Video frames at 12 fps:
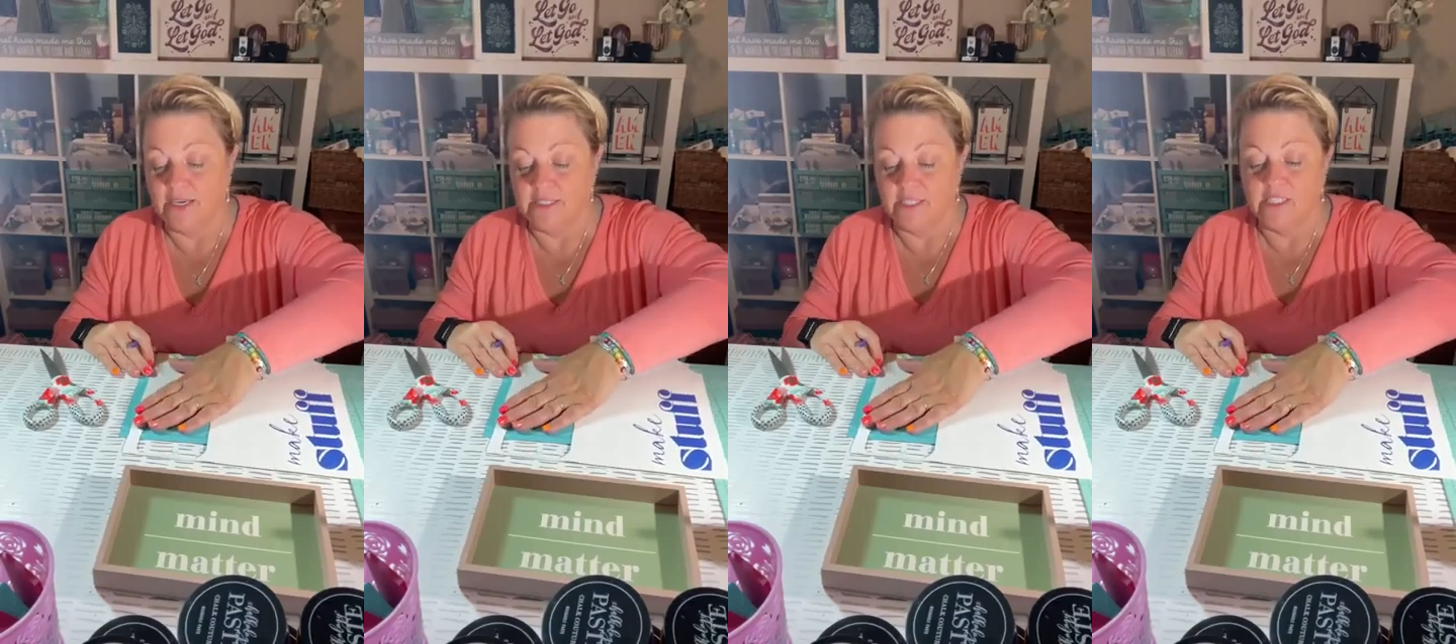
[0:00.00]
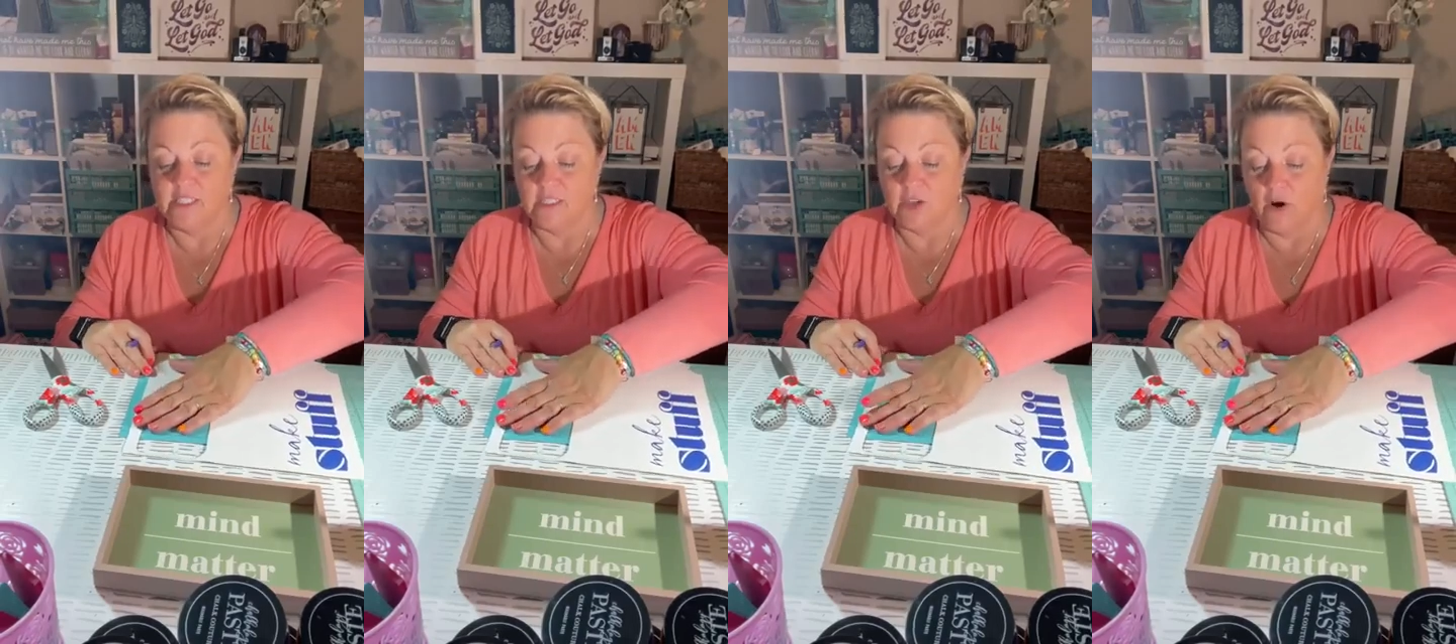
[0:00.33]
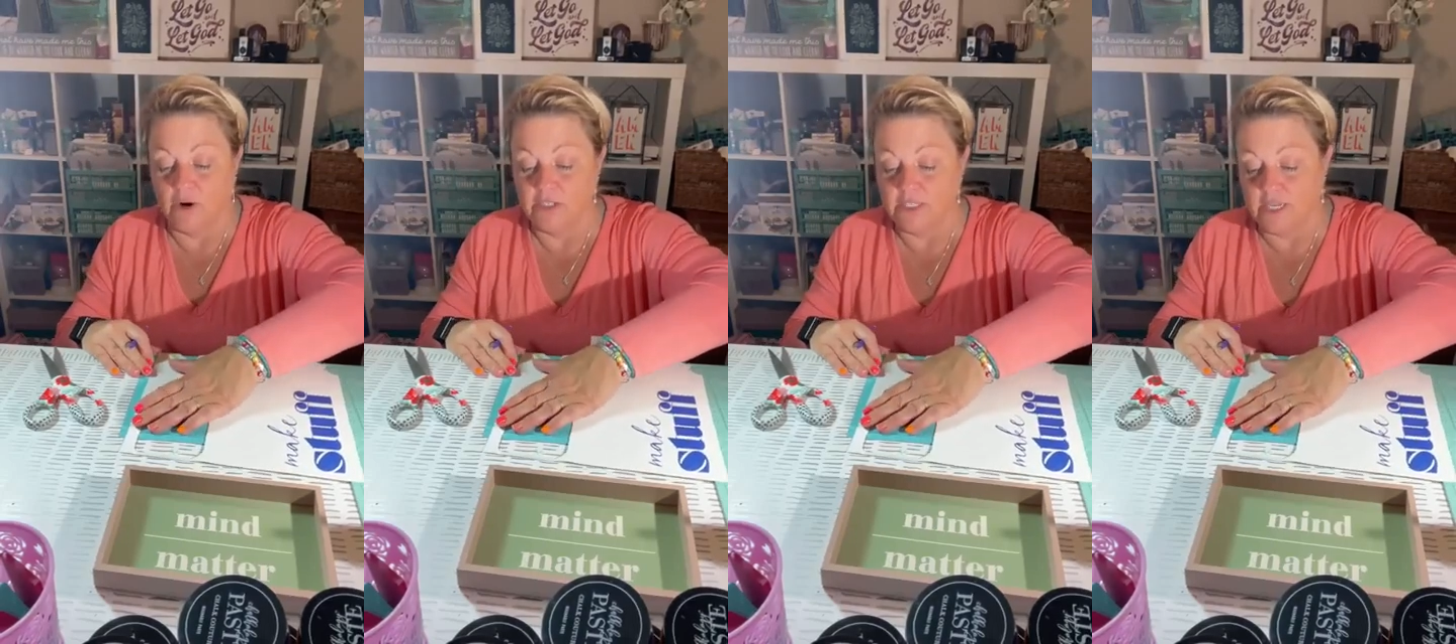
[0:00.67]
because this is
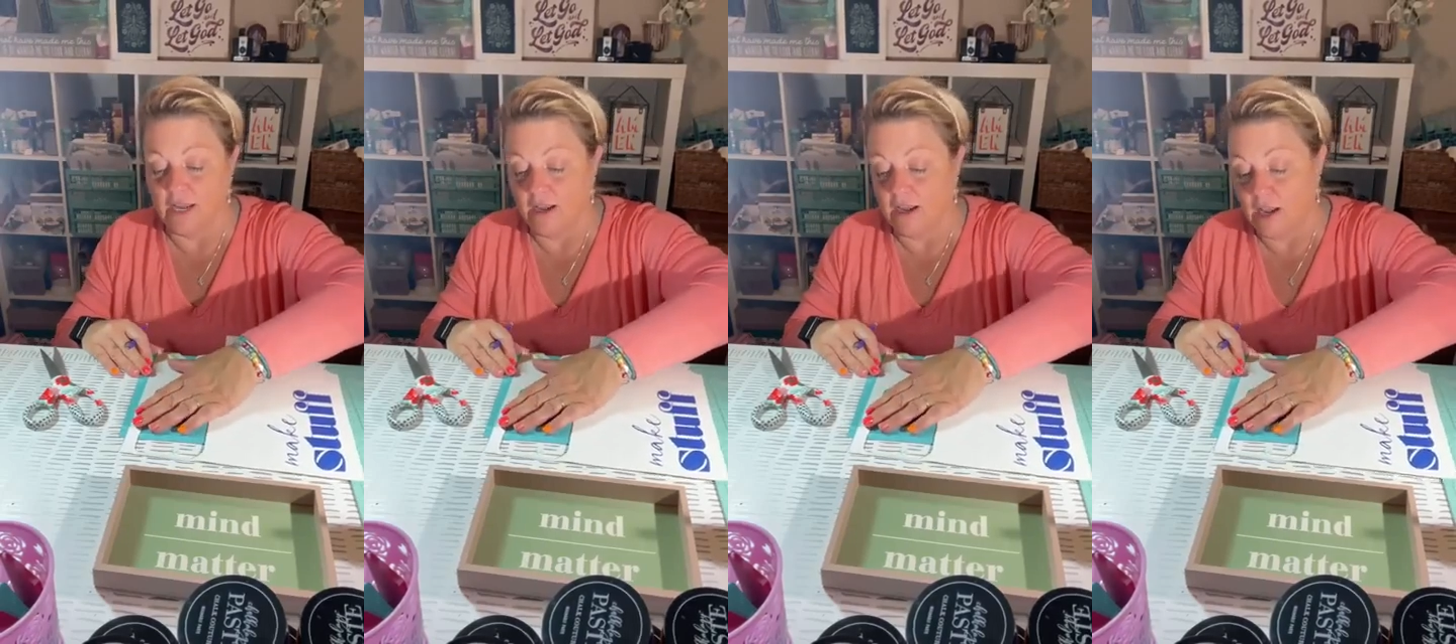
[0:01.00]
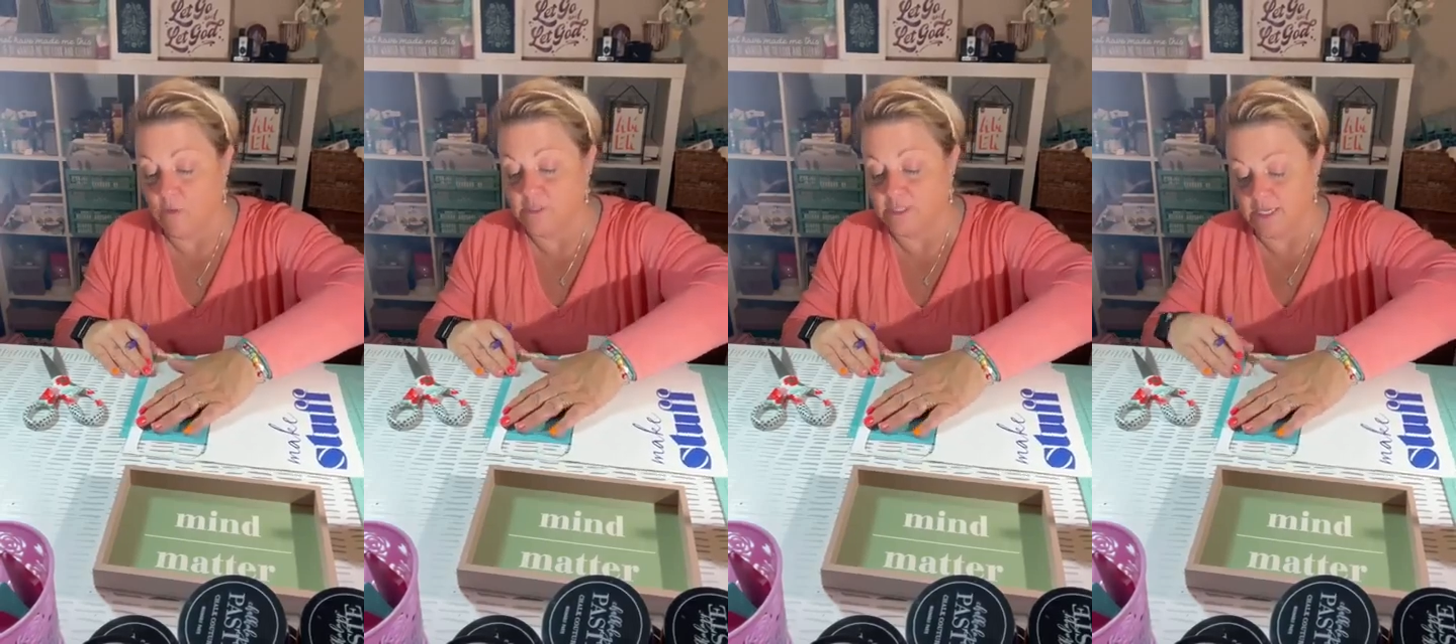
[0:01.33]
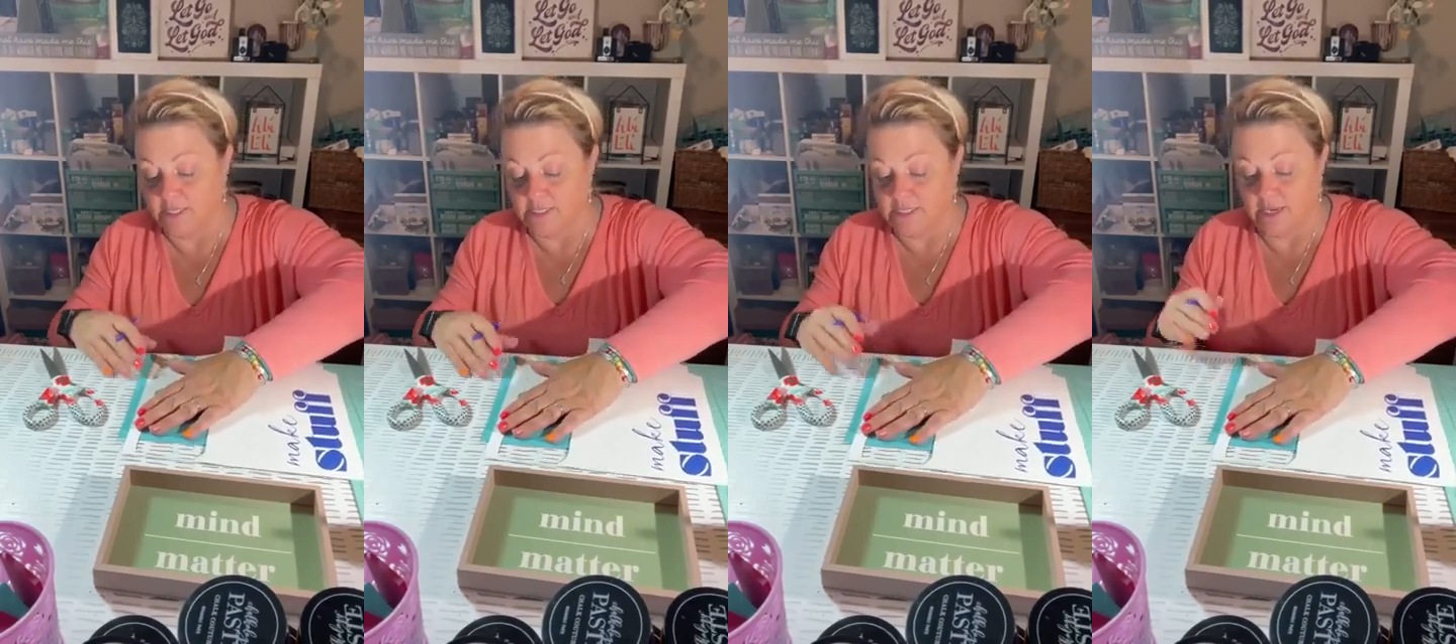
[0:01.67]
cardstock, I was
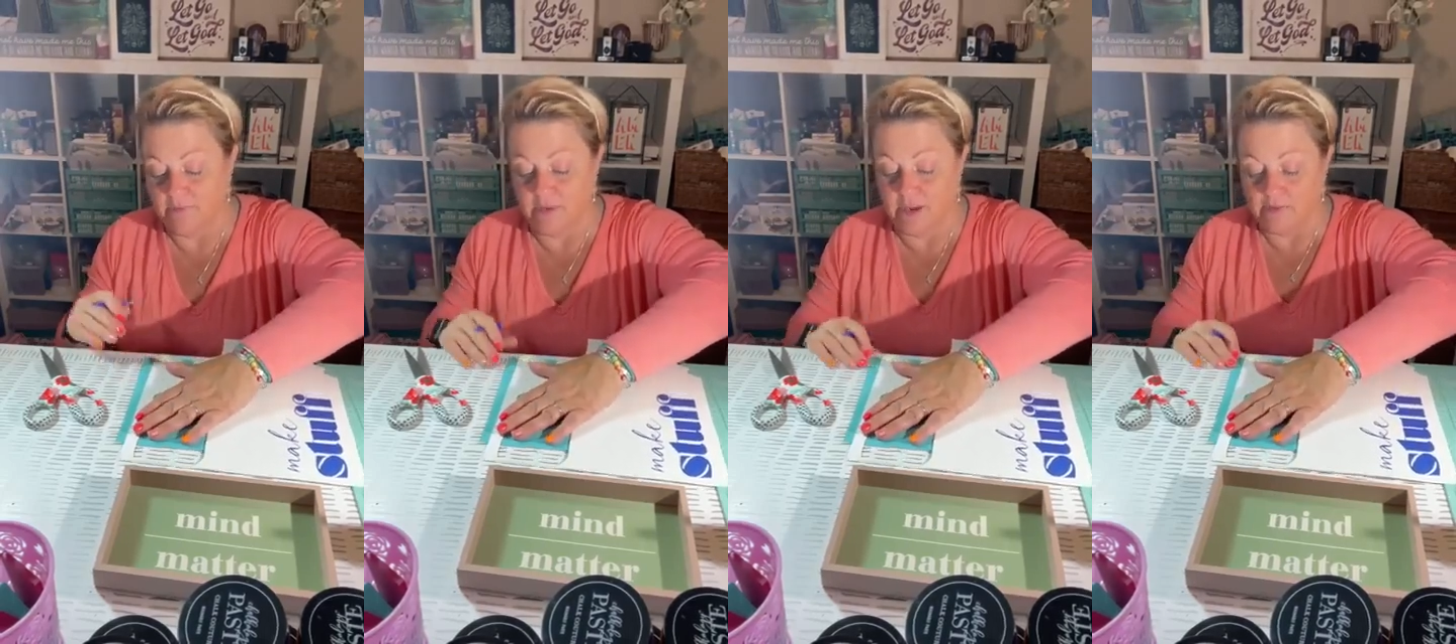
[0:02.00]
thinking the same thing.